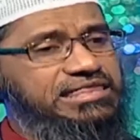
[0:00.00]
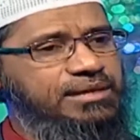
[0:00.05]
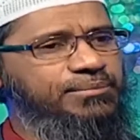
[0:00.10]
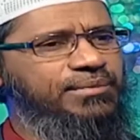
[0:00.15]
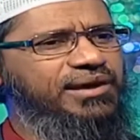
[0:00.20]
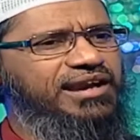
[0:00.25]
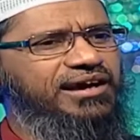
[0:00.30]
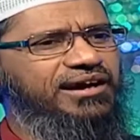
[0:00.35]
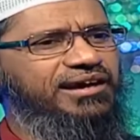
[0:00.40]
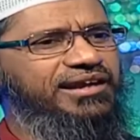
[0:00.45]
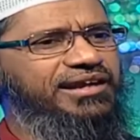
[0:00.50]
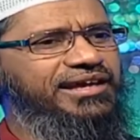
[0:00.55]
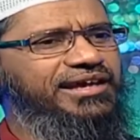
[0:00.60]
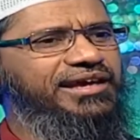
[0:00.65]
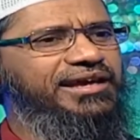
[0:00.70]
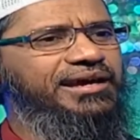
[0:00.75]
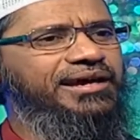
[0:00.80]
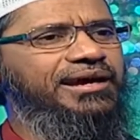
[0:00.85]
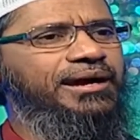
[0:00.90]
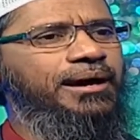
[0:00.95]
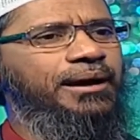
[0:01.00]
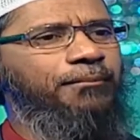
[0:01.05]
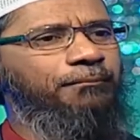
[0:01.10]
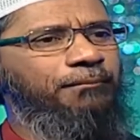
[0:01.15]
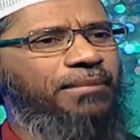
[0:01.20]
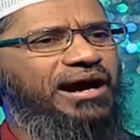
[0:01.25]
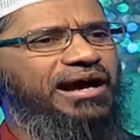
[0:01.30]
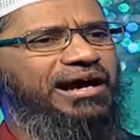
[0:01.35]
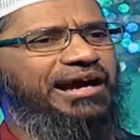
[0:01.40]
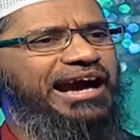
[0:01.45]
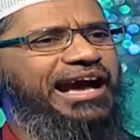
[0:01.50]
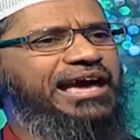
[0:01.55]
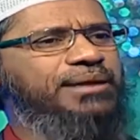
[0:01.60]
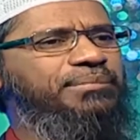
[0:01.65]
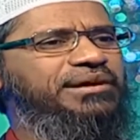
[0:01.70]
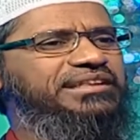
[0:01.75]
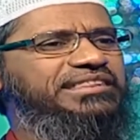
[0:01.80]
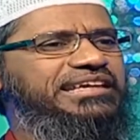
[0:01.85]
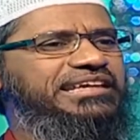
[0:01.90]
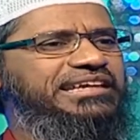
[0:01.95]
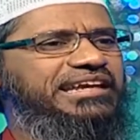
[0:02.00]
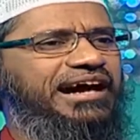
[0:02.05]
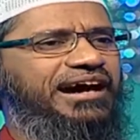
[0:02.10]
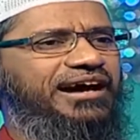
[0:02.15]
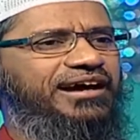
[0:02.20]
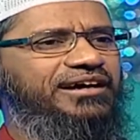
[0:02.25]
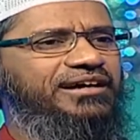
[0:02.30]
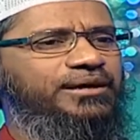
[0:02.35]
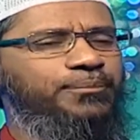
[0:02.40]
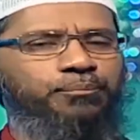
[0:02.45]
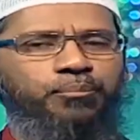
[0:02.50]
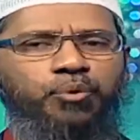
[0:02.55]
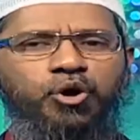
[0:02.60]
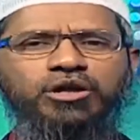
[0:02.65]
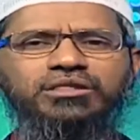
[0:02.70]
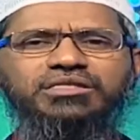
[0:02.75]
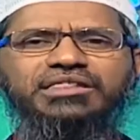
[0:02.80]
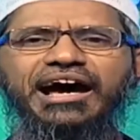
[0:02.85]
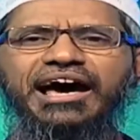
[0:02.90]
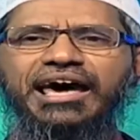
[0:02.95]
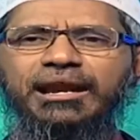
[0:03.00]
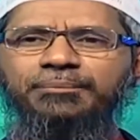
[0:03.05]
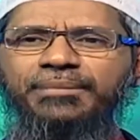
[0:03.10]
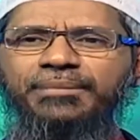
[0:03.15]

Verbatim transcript: Similarly, Makkah and Medina, both the